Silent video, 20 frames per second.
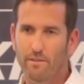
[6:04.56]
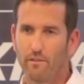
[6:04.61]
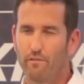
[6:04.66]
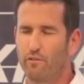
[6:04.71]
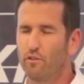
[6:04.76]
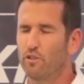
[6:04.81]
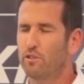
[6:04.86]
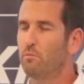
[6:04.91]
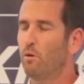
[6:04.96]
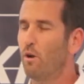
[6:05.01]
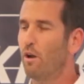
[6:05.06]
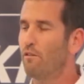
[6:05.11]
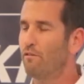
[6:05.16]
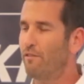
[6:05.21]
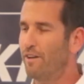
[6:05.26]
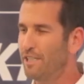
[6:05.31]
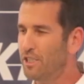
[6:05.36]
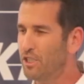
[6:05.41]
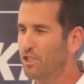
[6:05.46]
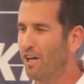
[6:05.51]
football
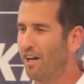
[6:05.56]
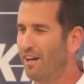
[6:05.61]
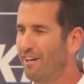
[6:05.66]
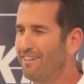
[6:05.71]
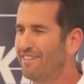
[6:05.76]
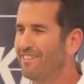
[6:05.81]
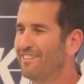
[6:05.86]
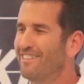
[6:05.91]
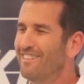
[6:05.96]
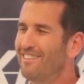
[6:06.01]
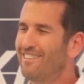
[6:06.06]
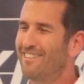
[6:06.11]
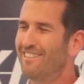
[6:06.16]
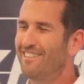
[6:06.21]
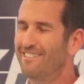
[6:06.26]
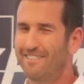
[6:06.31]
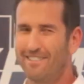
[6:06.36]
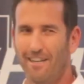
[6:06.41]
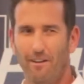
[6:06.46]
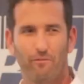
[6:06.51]
of Asia,
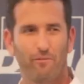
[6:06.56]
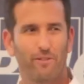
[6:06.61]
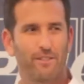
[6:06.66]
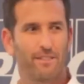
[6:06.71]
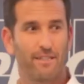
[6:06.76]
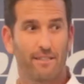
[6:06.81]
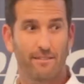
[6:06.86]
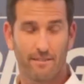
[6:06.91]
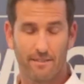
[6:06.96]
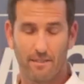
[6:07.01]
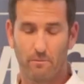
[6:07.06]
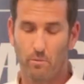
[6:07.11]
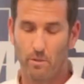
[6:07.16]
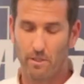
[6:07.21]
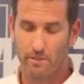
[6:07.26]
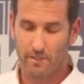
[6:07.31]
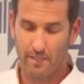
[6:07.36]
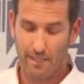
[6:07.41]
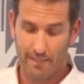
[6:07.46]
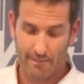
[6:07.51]
it's something that
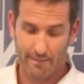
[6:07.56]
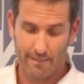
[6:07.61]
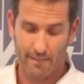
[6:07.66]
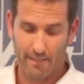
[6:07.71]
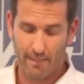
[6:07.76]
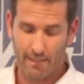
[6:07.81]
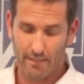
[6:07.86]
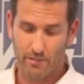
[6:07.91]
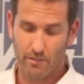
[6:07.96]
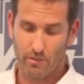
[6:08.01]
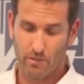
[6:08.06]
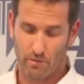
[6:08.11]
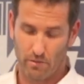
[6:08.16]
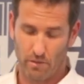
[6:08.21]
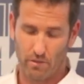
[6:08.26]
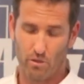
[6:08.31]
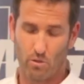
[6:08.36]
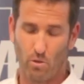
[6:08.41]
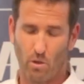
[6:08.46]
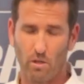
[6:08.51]
represents
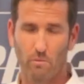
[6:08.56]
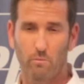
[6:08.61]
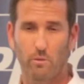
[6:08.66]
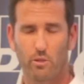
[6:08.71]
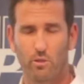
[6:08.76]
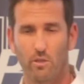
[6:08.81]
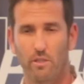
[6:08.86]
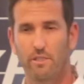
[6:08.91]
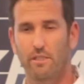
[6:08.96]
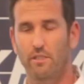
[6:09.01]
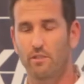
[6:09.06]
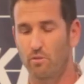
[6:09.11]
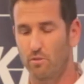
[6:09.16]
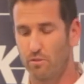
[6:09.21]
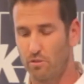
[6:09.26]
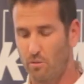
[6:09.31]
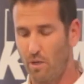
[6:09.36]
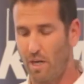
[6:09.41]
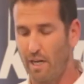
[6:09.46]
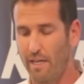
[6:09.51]
a strong opportunity to
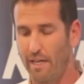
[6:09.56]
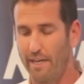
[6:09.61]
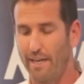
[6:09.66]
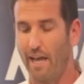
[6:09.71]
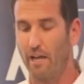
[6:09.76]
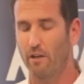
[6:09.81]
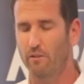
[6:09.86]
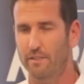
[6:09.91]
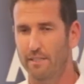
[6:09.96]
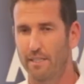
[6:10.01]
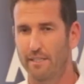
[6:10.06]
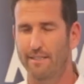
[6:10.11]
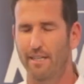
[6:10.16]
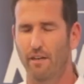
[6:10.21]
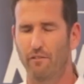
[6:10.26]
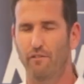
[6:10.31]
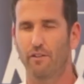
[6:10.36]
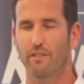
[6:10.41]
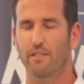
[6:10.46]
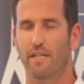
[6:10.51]
Australia, and IoT
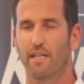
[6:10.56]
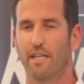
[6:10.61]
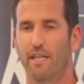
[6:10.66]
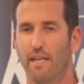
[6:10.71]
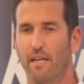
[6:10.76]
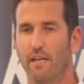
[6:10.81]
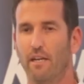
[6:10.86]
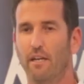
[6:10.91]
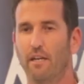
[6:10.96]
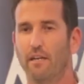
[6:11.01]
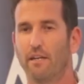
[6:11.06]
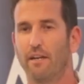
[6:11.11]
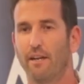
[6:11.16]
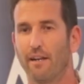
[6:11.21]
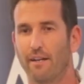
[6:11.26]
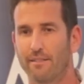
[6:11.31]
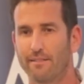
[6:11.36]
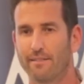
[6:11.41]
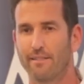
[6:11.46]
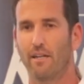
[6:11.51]
definitely
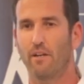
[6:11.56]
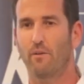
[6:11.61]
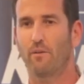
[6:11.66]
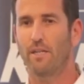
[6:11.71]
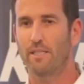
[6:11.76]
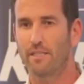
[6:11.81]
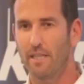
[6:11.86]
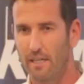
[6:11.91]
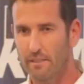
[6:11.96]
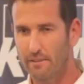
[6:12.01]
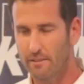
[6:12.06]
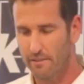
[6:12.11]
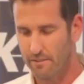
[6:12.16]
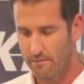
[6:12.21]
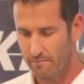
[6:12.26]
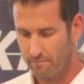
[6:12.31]
can accelerate that.